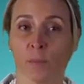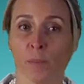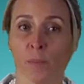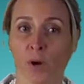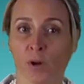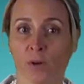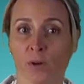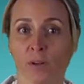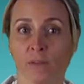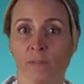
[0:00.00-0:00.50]

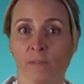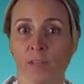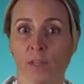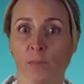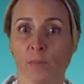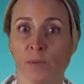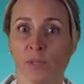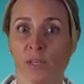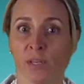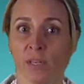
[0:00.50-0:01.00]
part of a
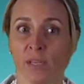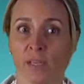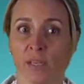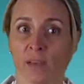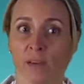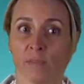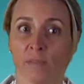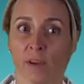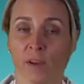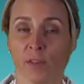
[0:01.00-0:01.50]
community
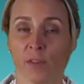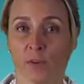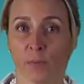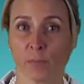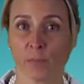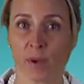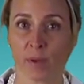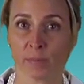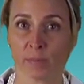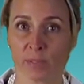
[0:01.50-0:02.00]
of other
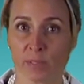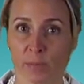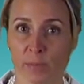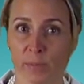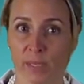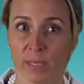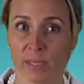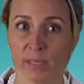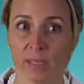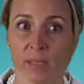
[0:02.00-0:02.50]

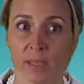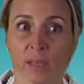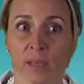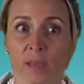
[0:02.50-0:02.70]
moms-to-be,